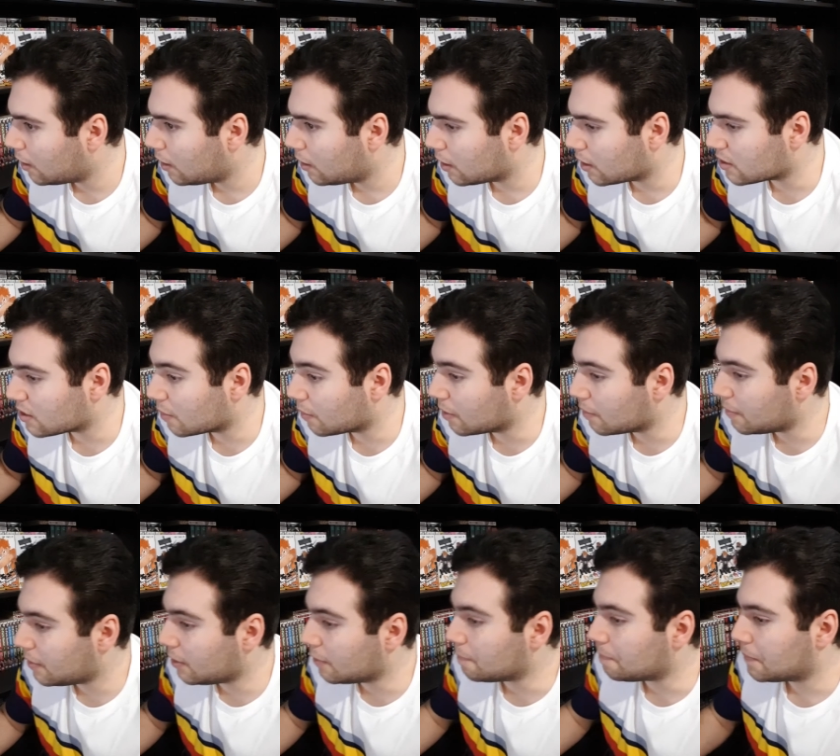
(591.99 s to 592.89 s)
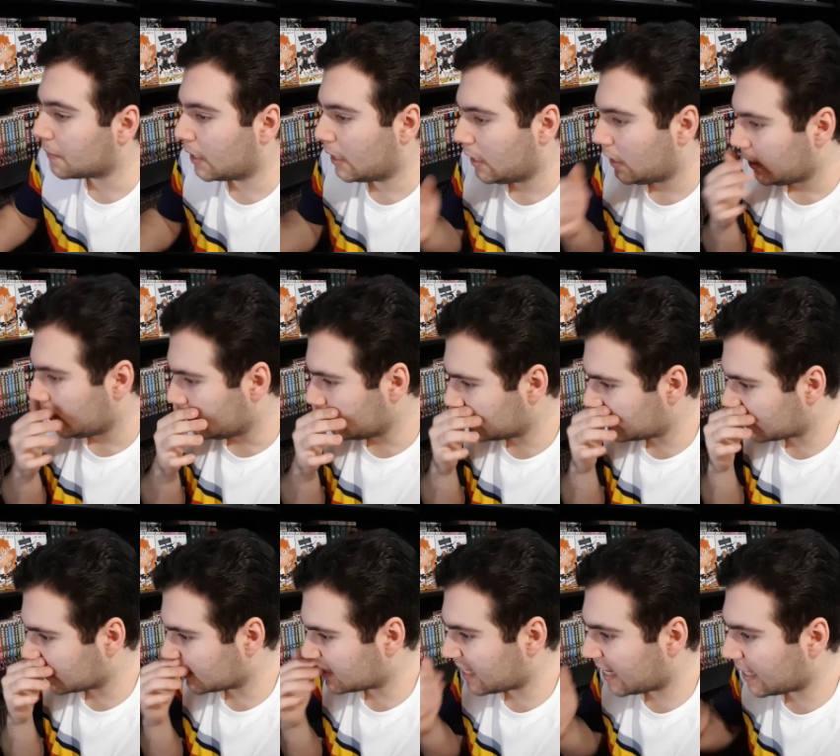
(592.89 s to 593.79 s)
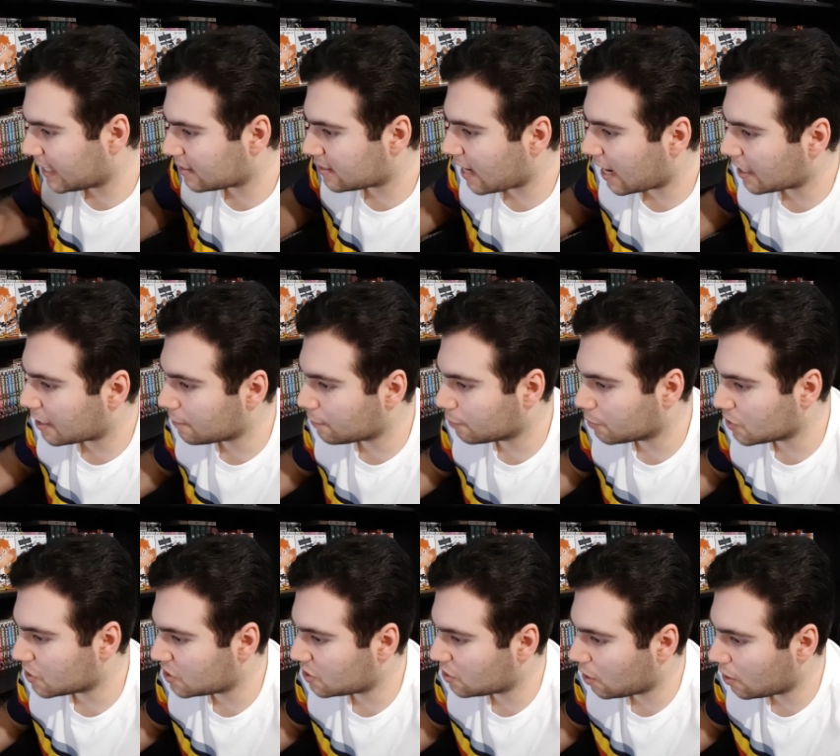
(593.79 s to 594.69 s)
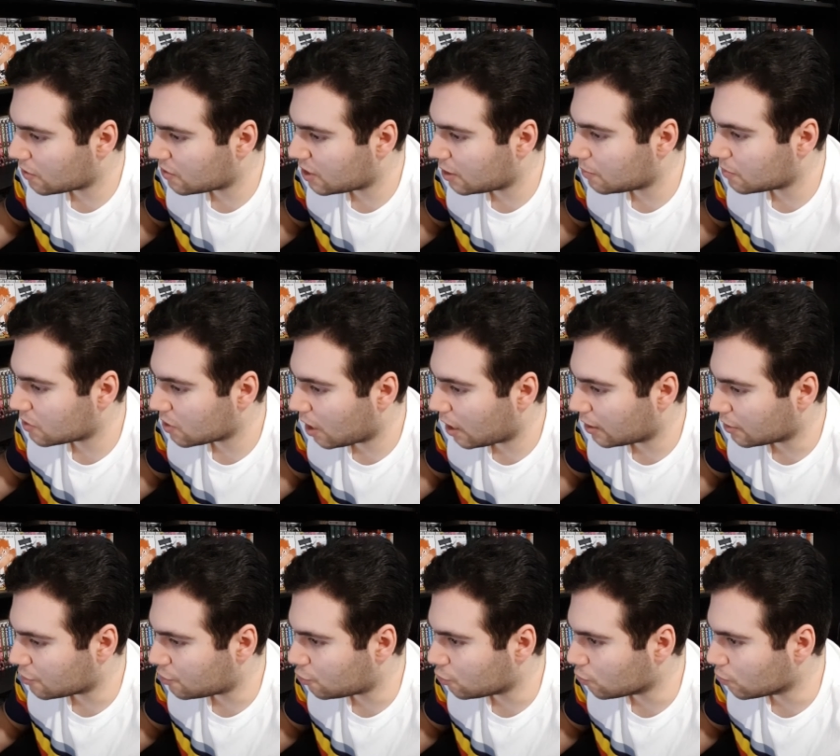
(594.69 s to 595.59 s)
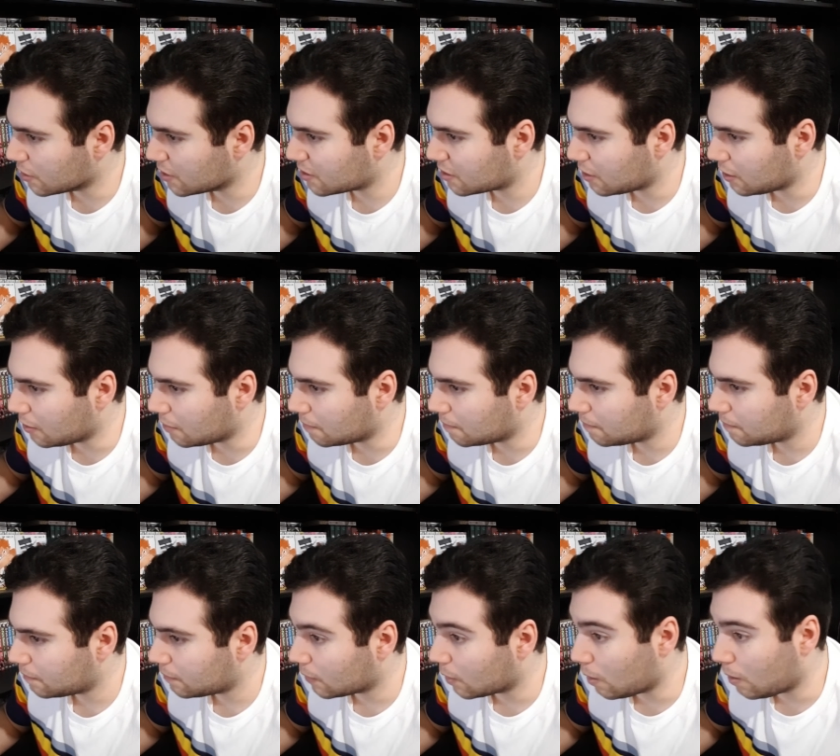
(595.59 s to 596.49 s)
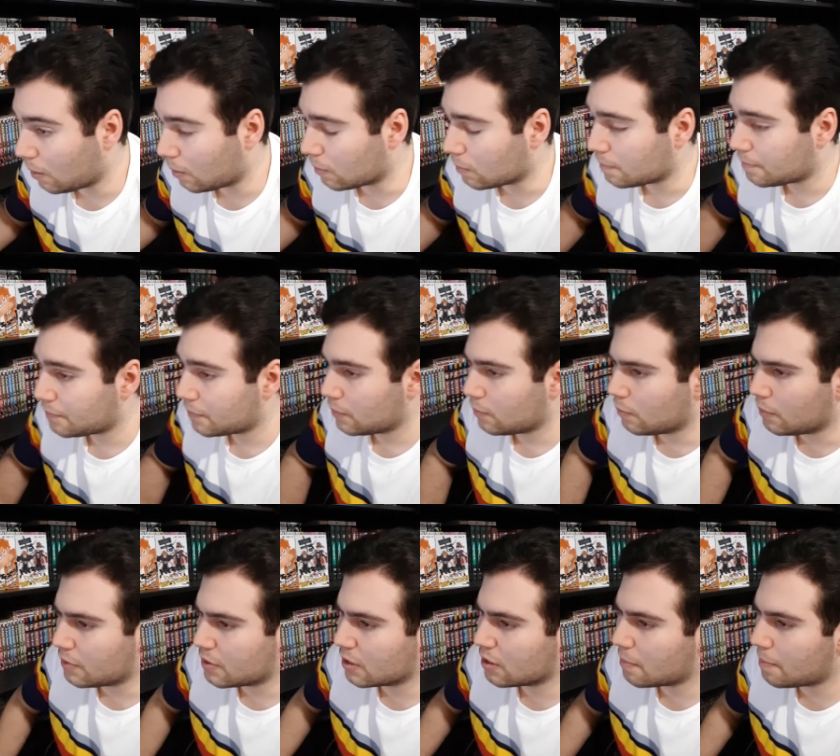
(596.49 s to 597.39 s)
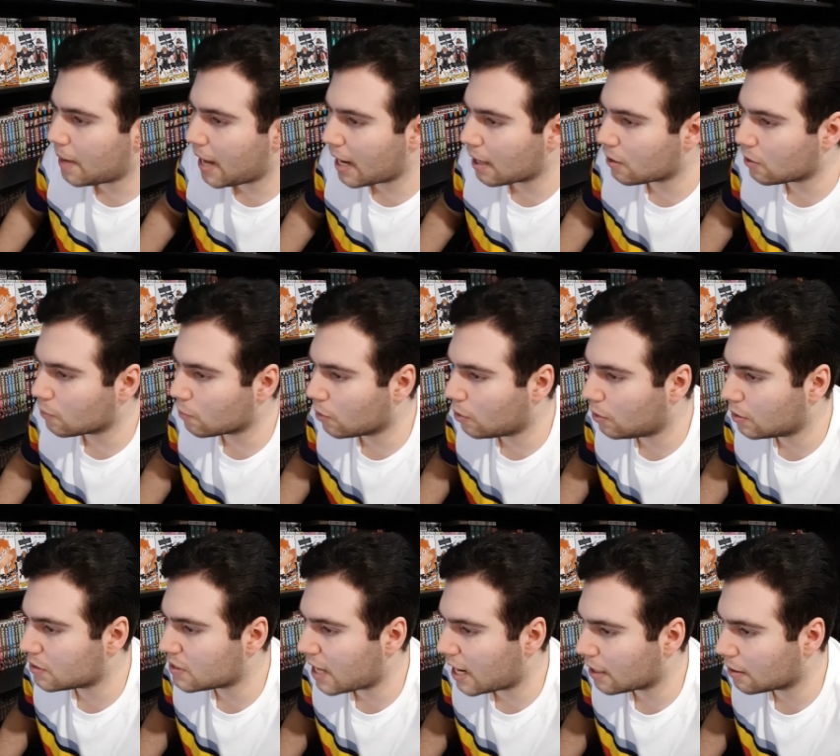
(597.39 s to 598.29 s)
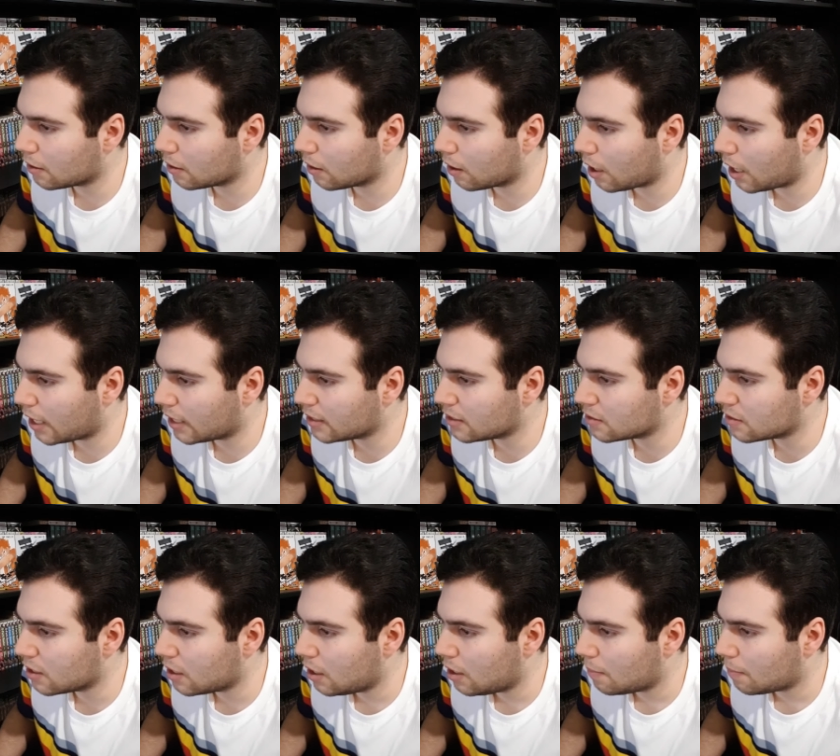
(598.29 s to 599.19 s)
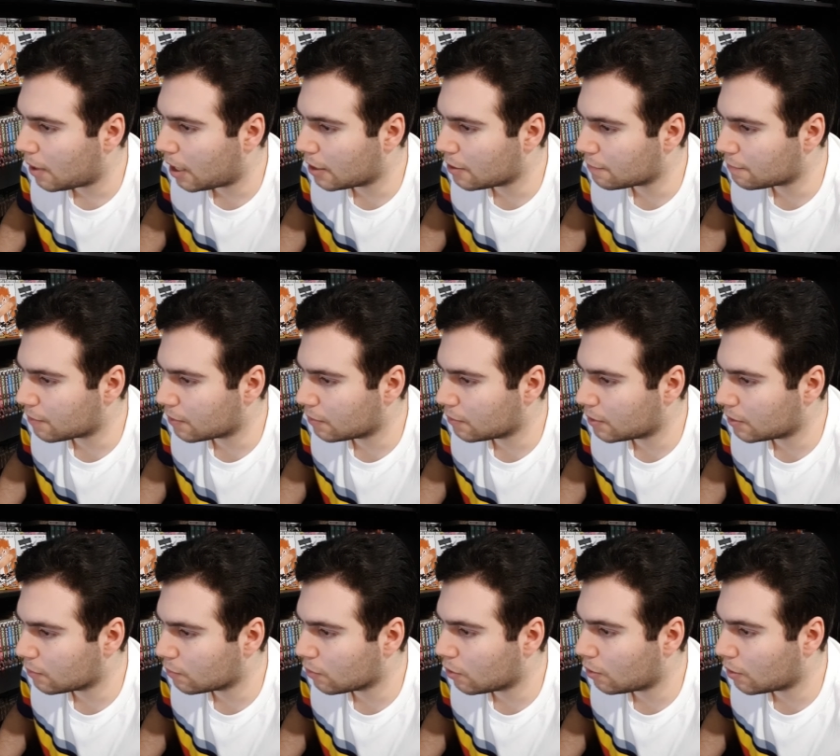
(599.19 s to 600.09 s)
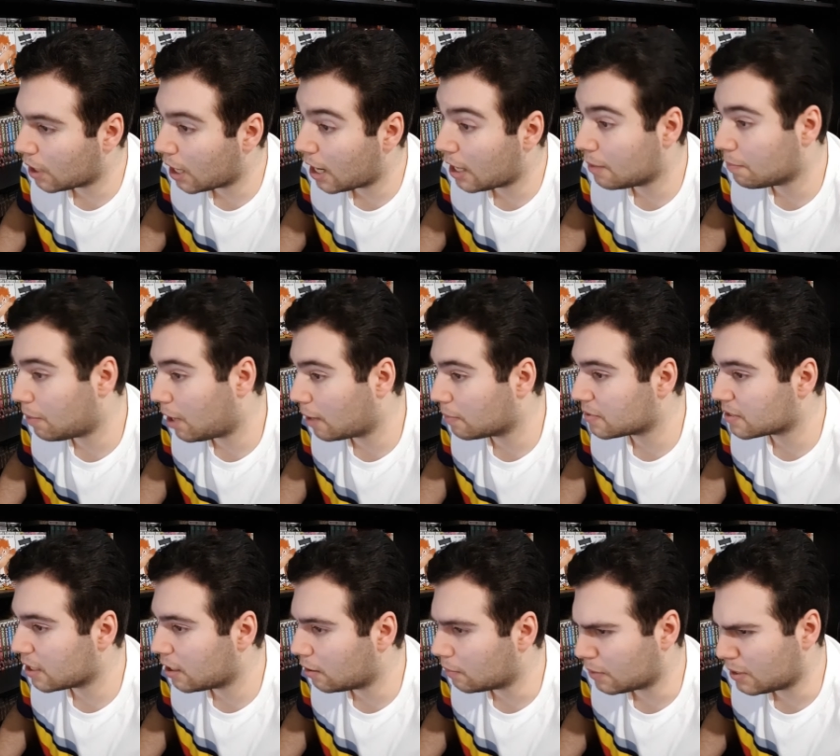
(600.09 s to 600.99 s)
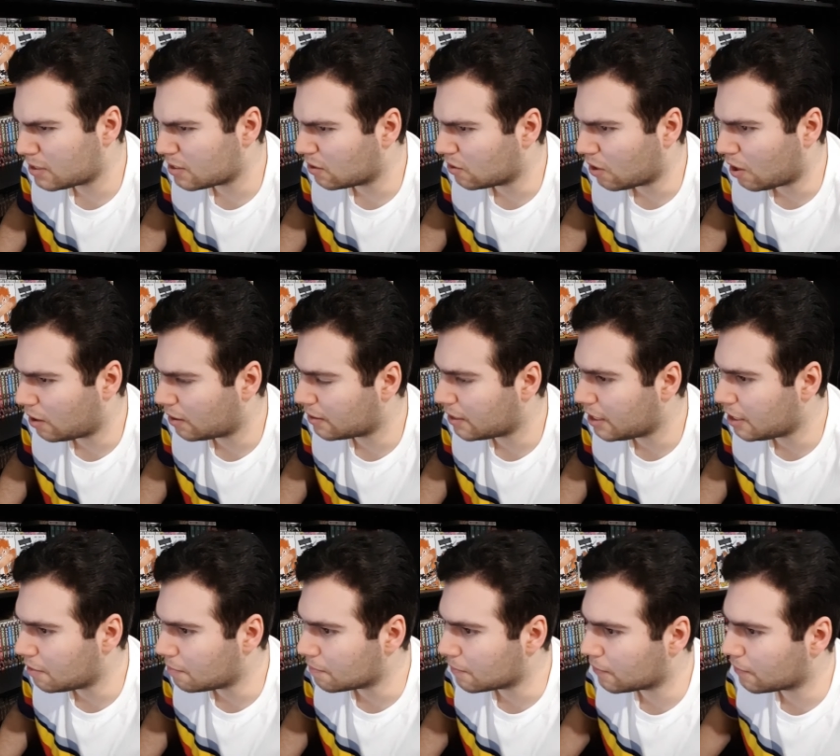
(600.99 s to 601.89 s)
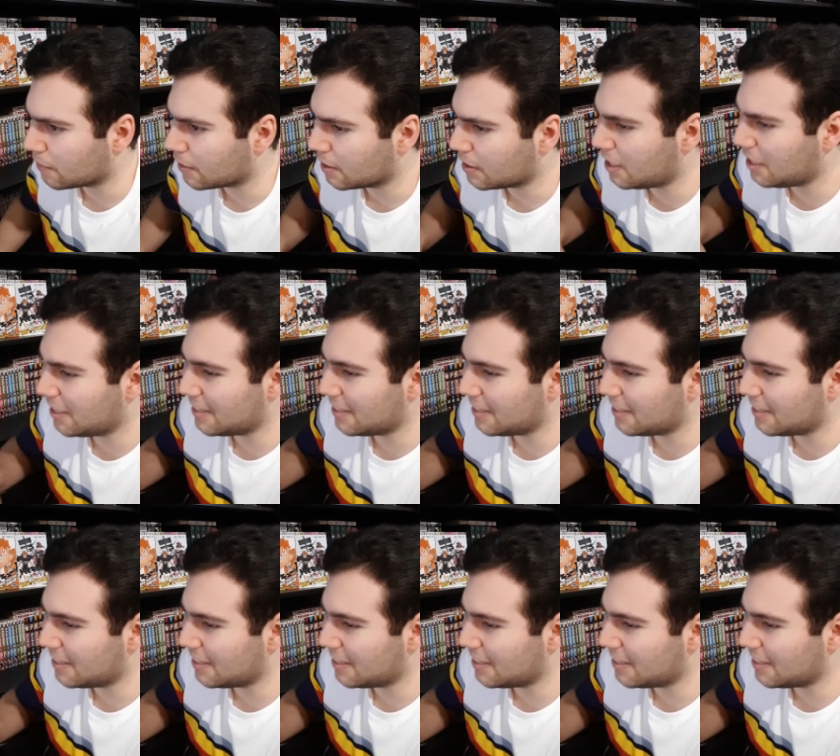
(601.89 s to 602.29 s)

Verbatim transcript: That's not what I mean. He's saying attacking from the sl- same slot is too risky. Oh, we've done the back row attacker hides behind the front row guy and pops out. That's a long name. forget that.